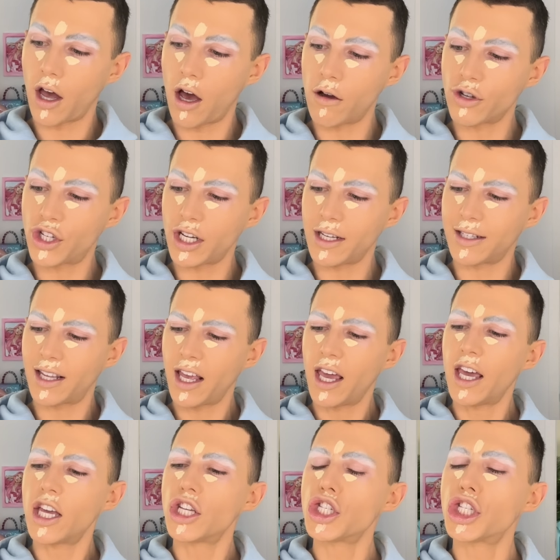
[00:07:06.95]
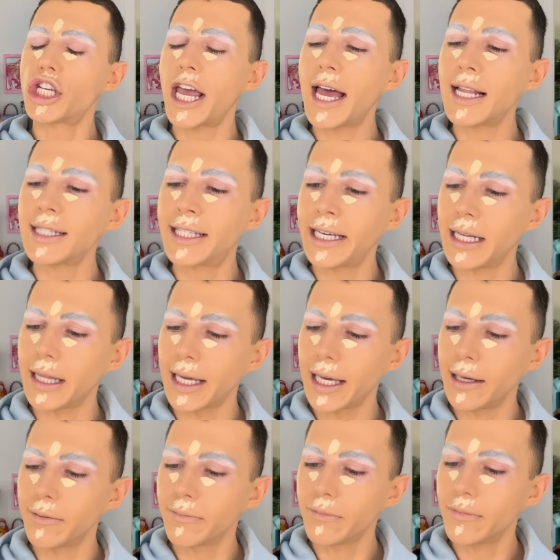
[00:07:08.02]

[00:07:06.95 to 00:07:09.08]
Oh, she's Chantilly.